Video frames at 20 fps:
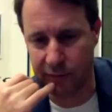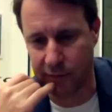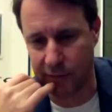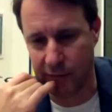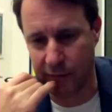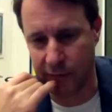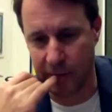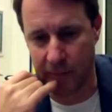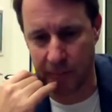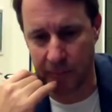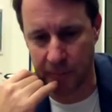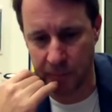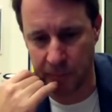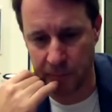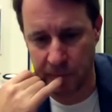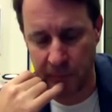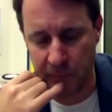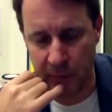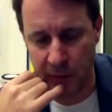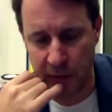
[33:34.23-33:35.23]
Um,
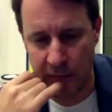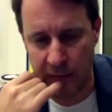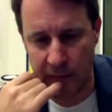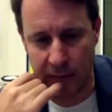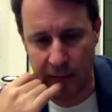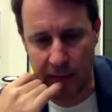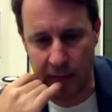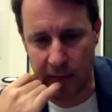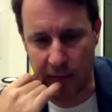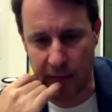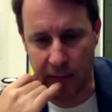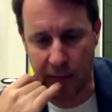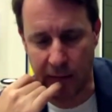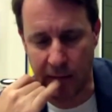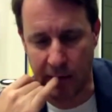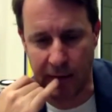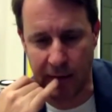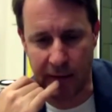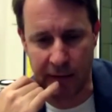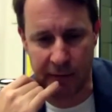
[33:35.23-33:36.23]

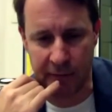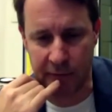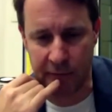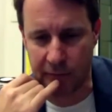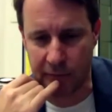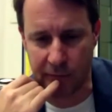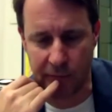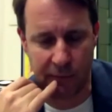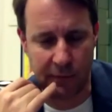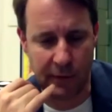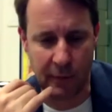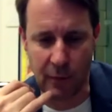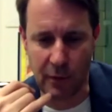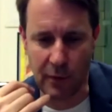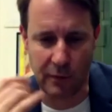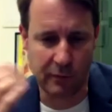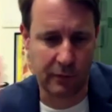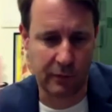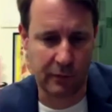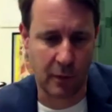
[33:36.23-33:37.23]
uh, and there were
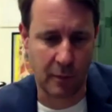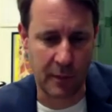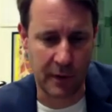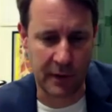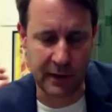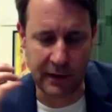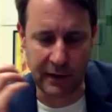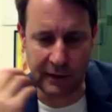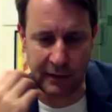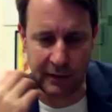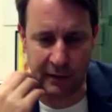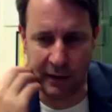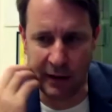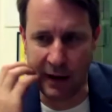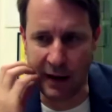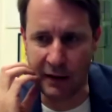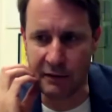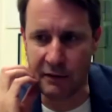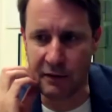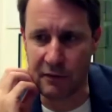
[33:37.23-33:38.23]
so many uh,
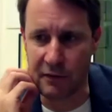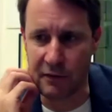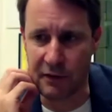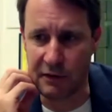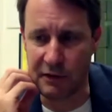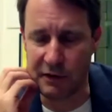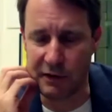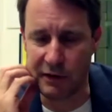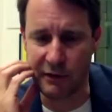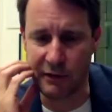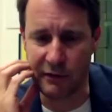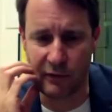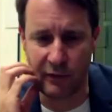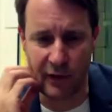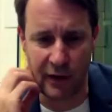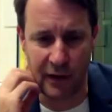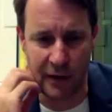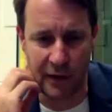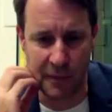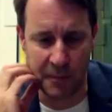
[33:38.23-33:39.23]
activities.
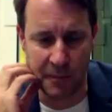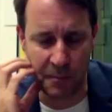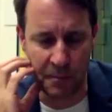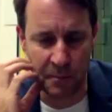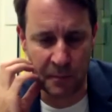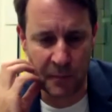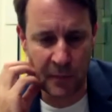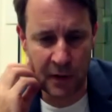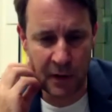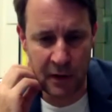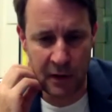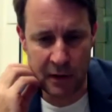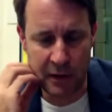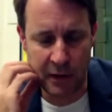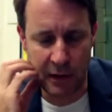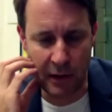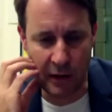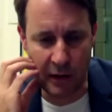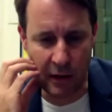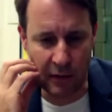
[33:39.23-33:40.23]
Um,
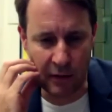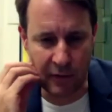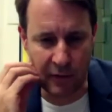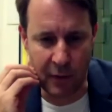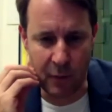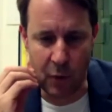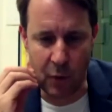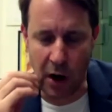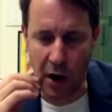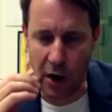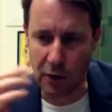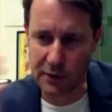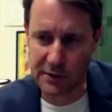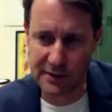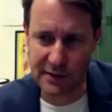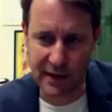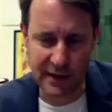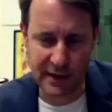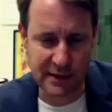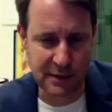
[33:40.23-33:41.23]
uh, there yeah. were
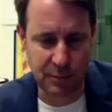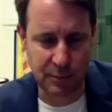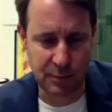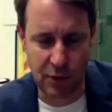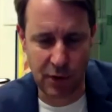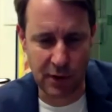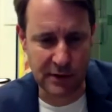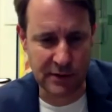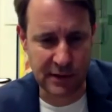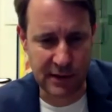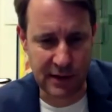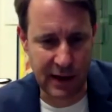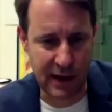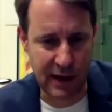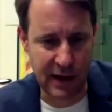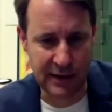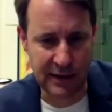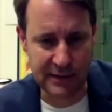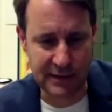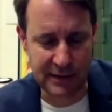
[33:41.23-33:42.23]
outside sports
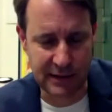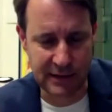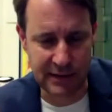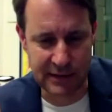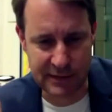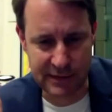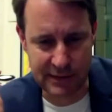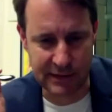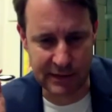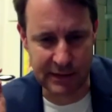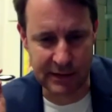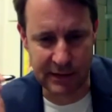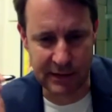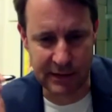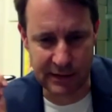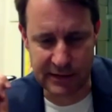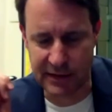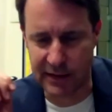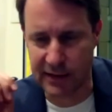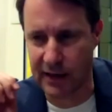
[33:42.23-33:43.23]
classes. Uh, I
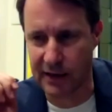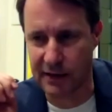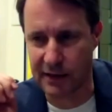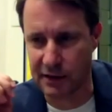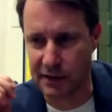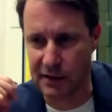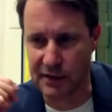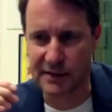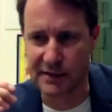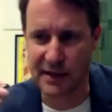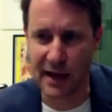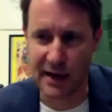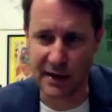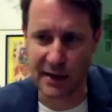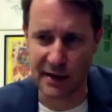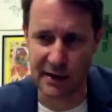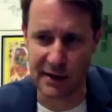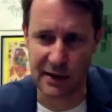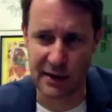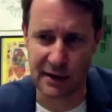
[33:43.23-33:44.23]
think I did a
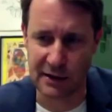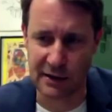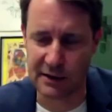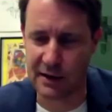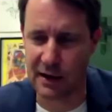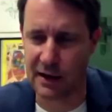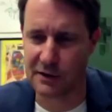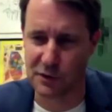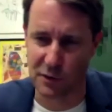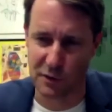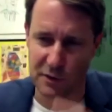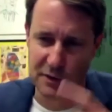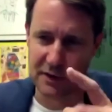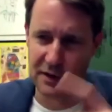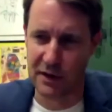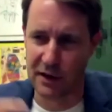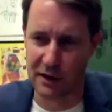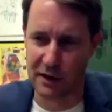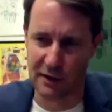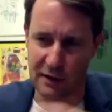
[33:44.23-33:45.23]
cycling, also
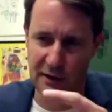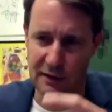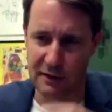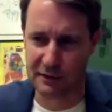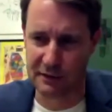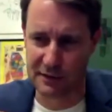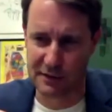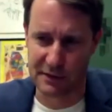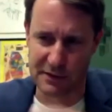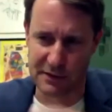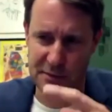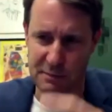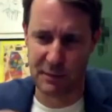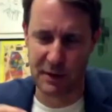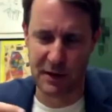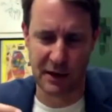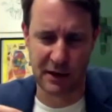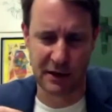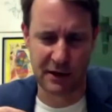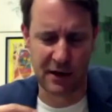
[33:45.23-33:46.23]
uh, a
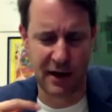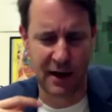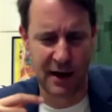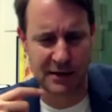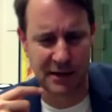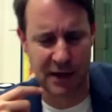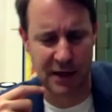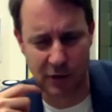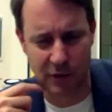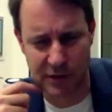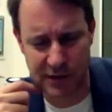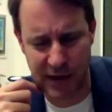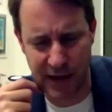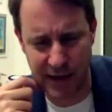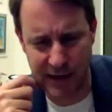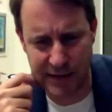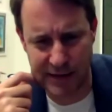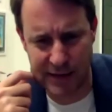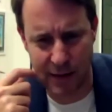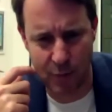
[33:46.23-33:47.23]
spinning class
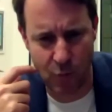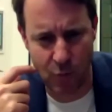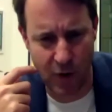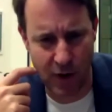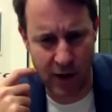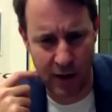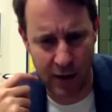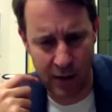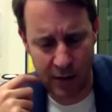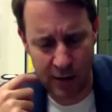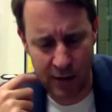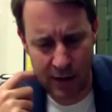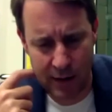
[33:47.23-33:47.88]
outside somewhere.